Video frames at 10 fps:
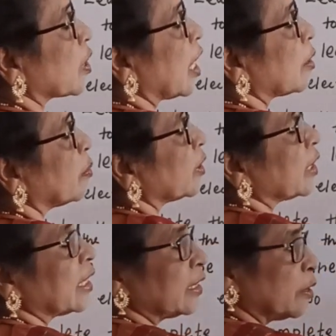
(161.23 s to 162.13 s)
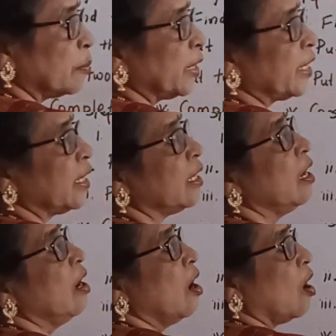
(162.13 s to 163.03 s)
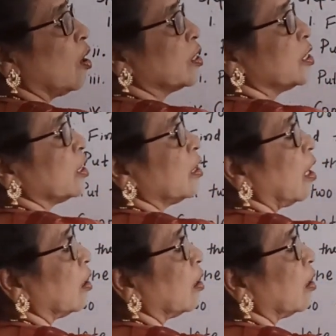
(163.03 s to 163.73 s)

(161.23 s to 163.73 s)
carbon in the middle, oxygen